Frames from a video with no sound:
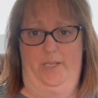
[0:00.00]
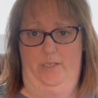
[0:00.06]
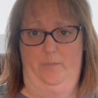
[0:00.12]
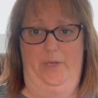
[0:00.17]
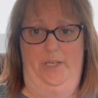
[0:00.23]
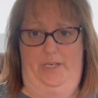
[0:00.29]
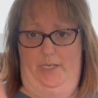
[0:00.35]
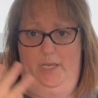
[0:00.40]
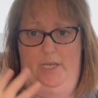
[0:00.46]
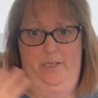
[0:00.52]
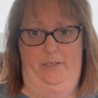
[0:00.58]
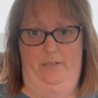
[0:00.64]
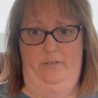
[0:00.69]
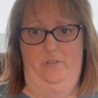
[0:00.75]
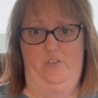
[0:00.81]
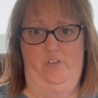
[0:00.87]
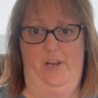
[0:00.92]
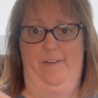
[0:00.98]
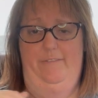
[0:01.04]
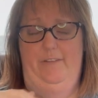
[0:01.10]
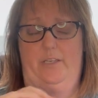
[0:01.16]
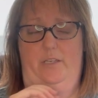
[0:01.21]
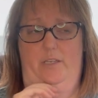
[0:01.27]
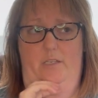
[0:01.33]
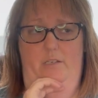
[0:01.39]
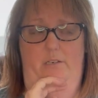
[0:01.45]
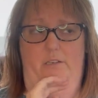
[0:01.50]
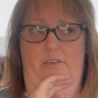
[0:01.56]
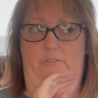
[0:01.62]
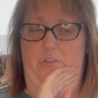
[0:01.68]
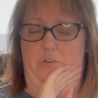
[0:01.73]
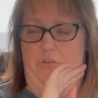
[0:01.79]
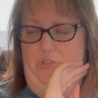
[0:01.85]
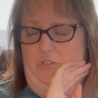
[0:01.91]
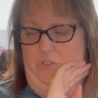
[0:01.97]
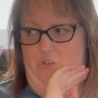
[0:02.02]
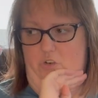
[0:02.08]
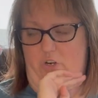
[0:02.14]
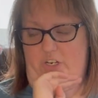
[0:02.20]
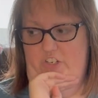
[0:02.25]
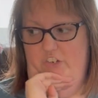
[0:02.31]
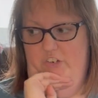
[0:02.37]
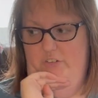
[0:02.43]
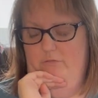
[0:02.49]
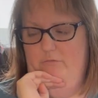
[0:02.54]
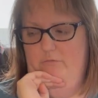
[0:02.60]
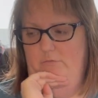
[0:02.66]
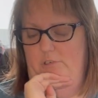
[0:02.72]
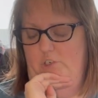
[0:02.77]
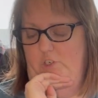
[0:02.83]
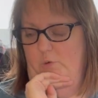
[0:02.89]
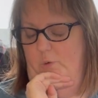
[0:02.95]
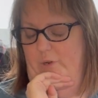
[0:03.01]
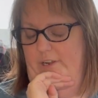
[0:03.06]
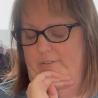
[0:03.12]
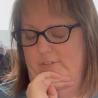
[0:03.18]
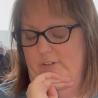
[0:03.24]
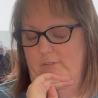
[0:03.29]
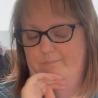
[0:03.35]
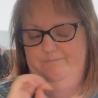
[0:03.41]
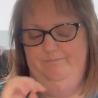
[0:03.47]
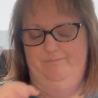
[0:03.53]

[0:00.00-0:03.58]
depending on traffic and if there's construction or whatever.